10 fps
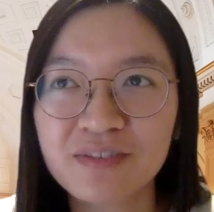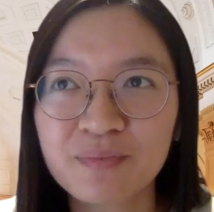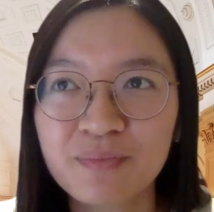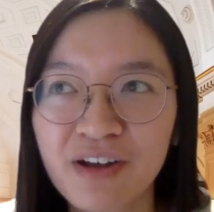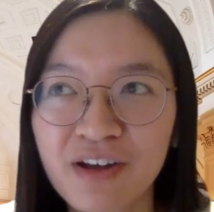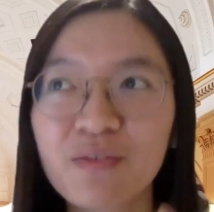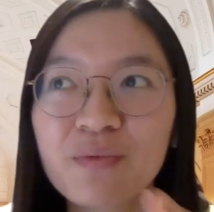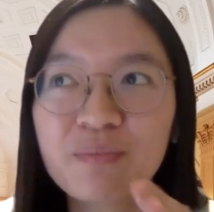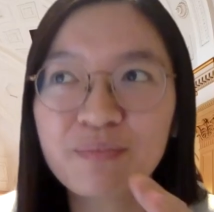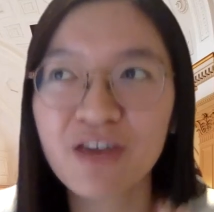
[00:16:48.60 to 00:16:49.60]
But
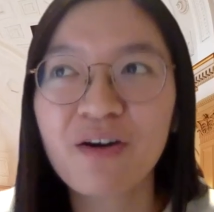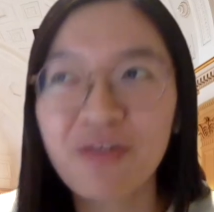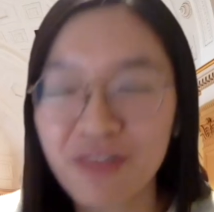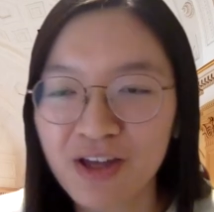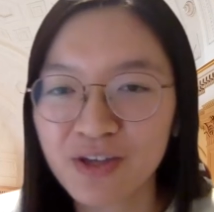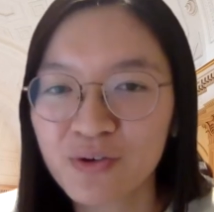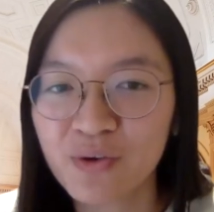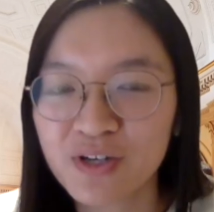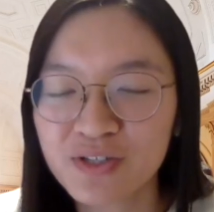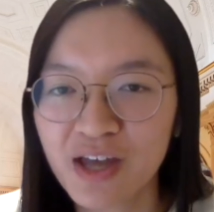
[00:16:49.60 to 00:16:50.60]
beyond that, you're
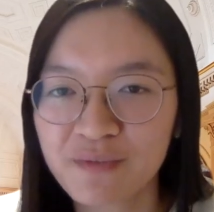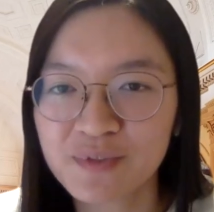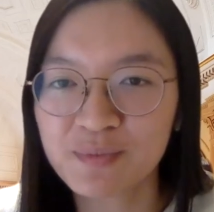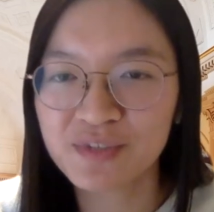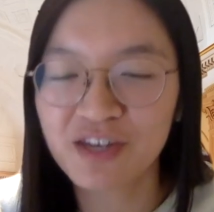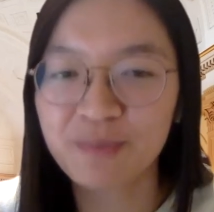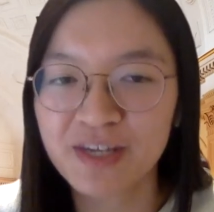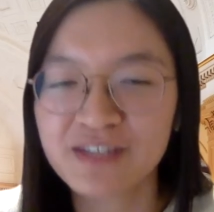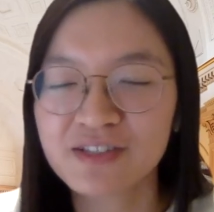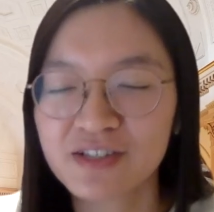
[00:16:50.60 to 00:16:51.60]
going to have some
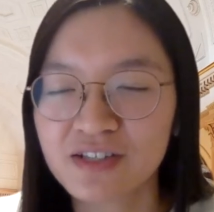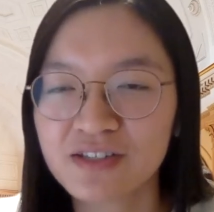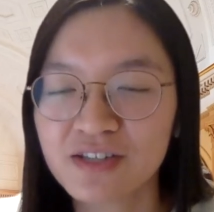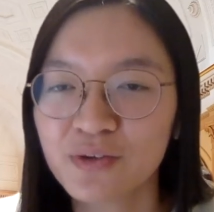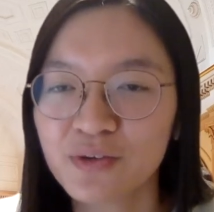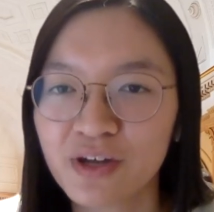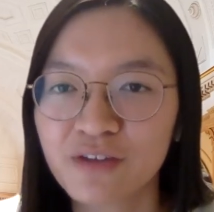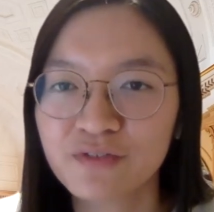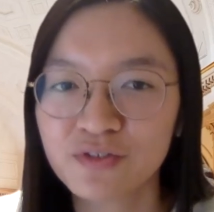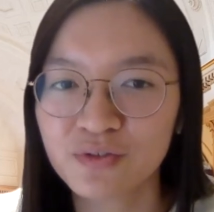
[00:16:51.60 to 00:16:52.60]
self-paced studies that you
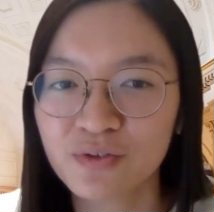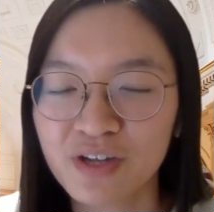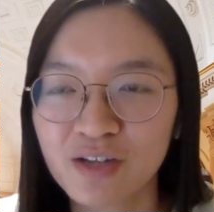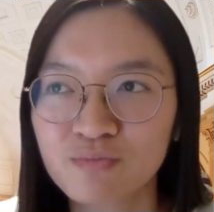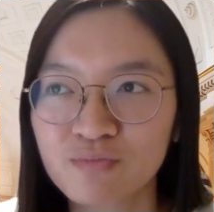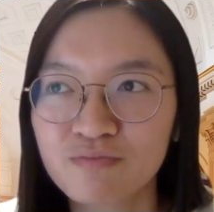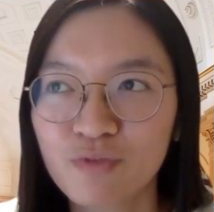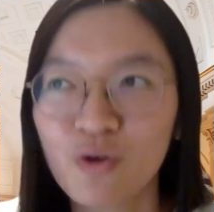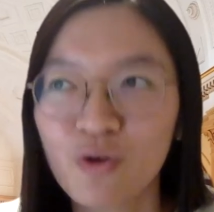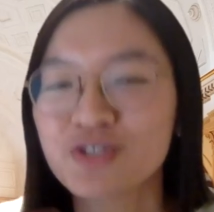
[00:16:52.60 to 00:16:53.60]
have to do
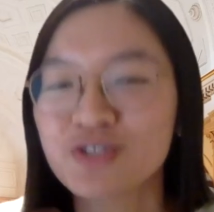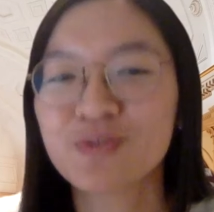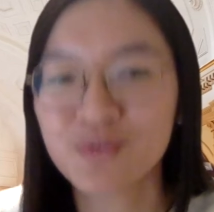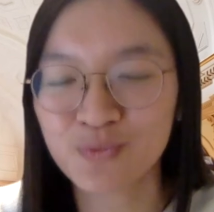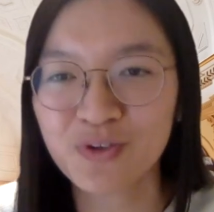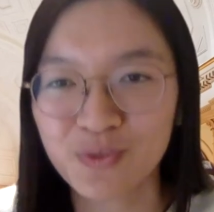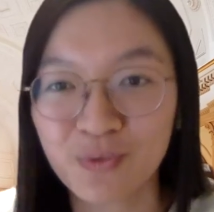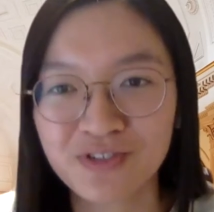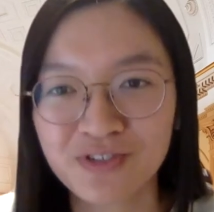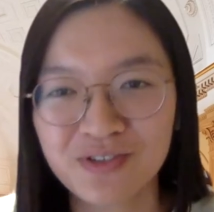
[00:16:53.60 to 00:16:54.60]
or choose what you
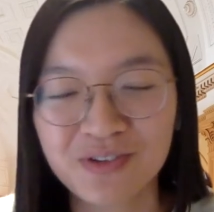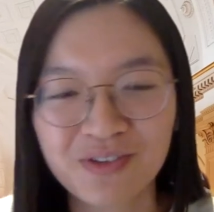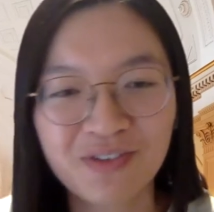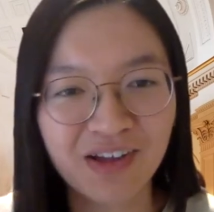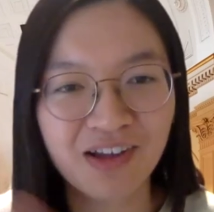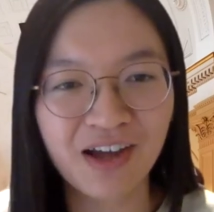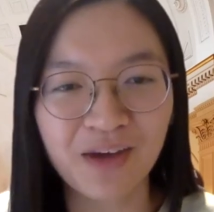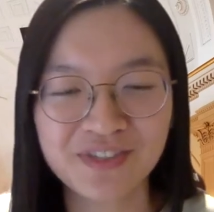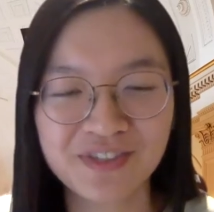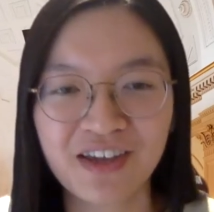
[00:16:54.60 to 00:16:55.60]
want to do, I
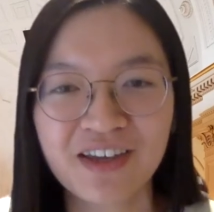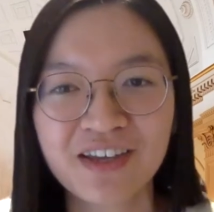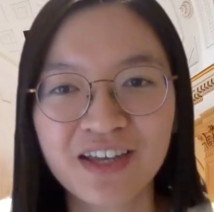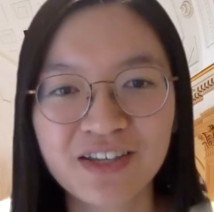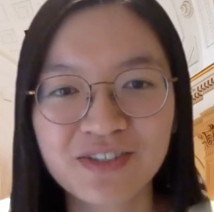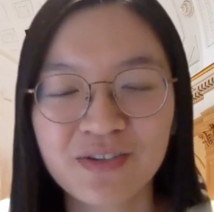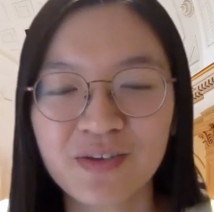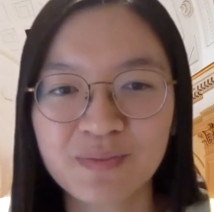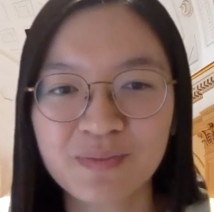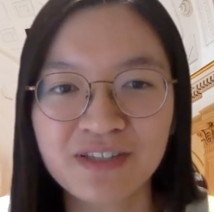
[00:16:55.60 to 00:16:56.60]
would say. So
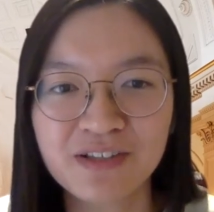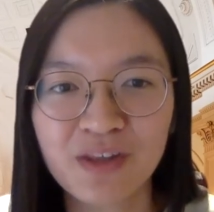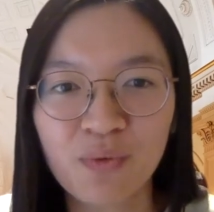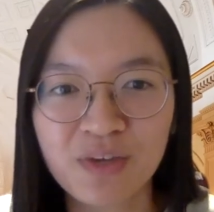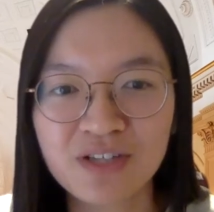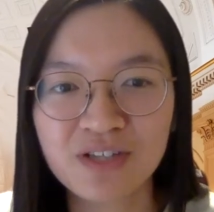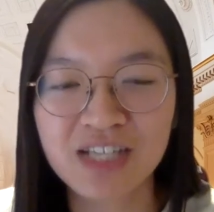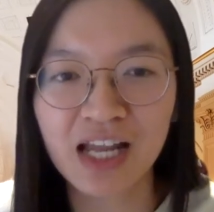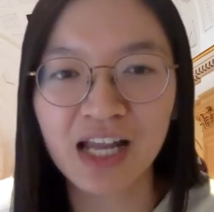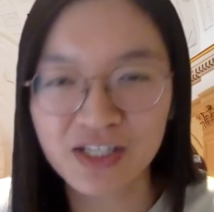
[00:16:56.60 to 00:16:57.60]
it's basically what we
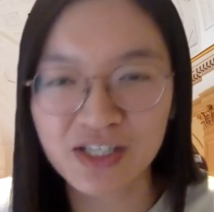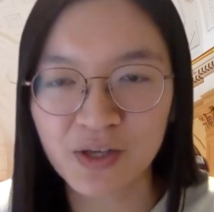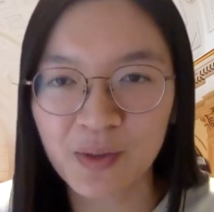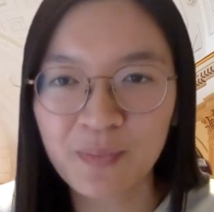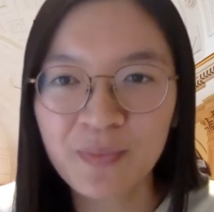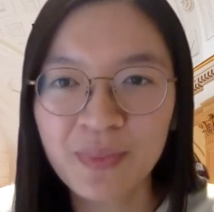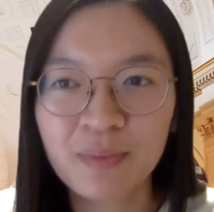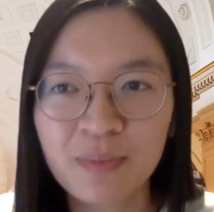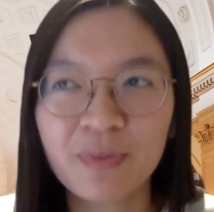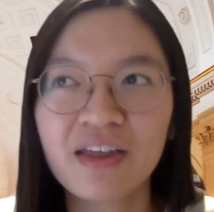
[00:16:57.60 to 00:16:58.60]
did last term,
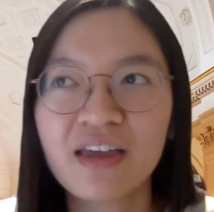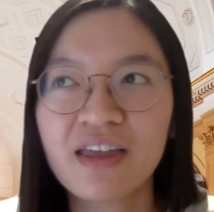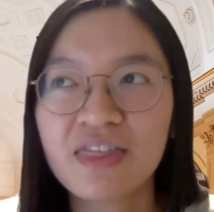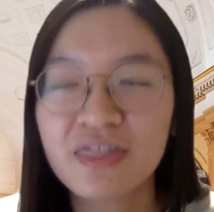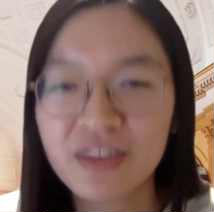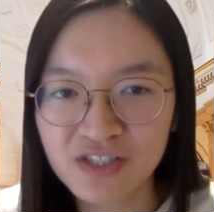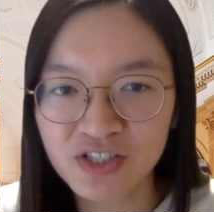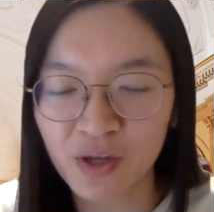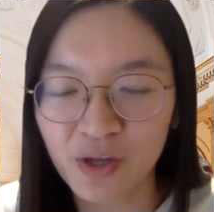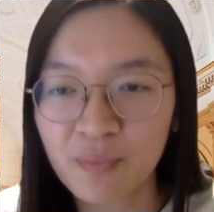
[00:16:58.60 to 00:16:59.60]
but in this
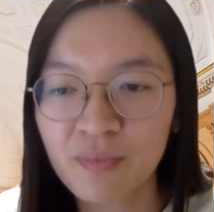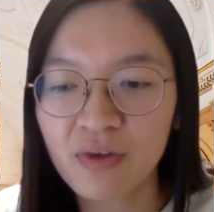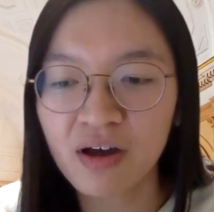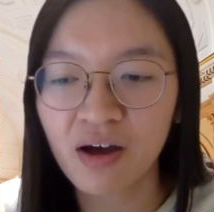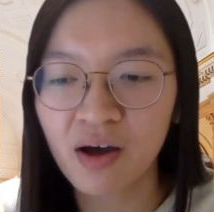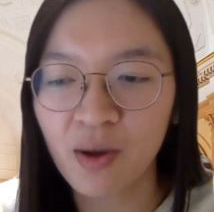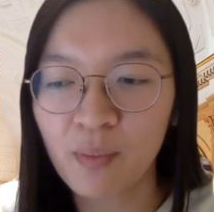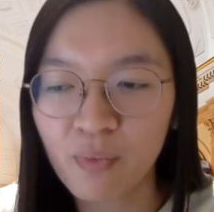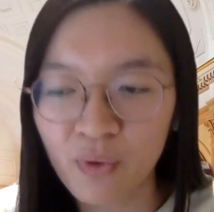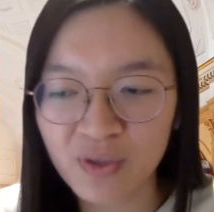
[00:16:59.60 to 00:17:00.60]
term,
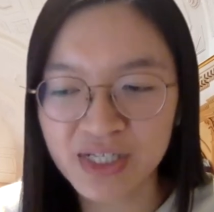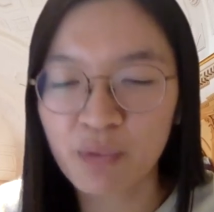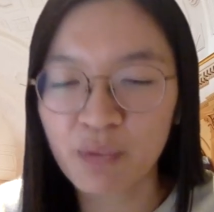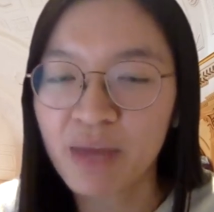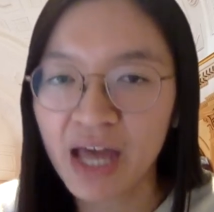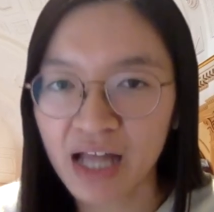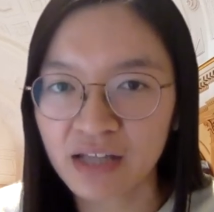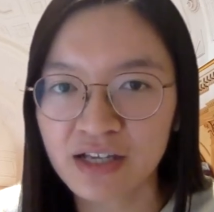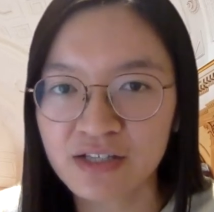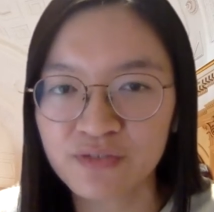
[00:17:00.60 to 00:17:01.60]
more time will be
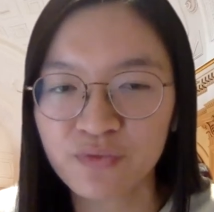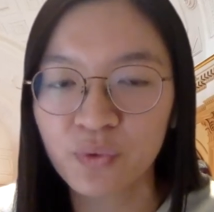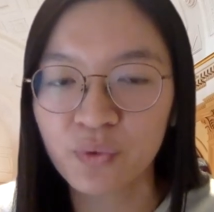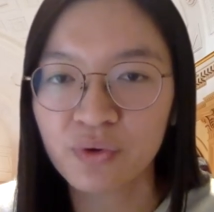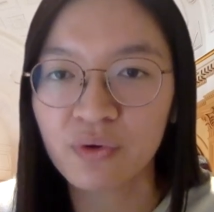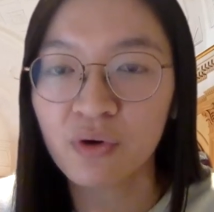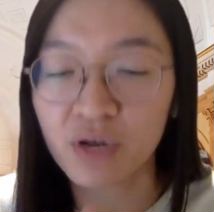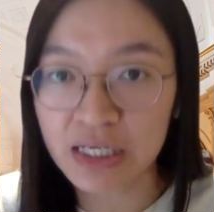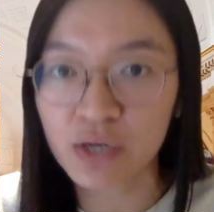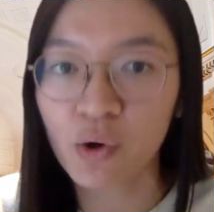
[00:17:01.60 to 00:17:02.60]
allocated for your
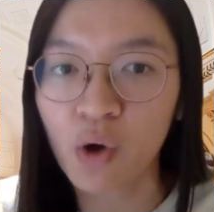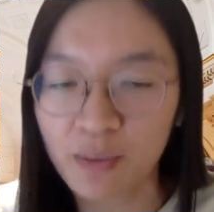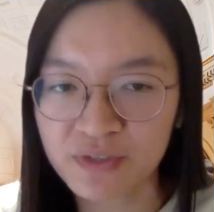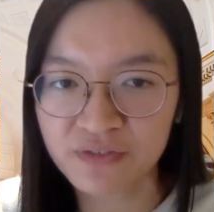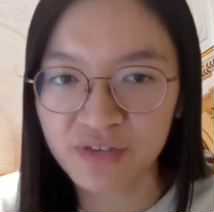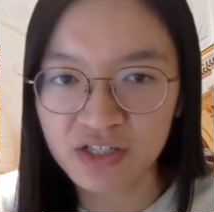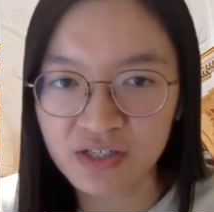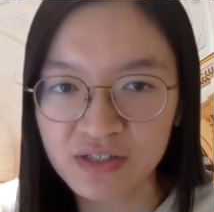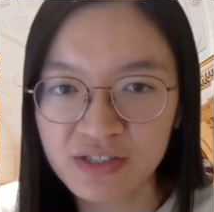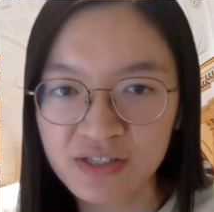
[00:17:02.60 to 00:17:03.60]
clinical
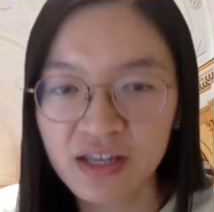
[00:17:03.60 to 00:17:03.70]
observations.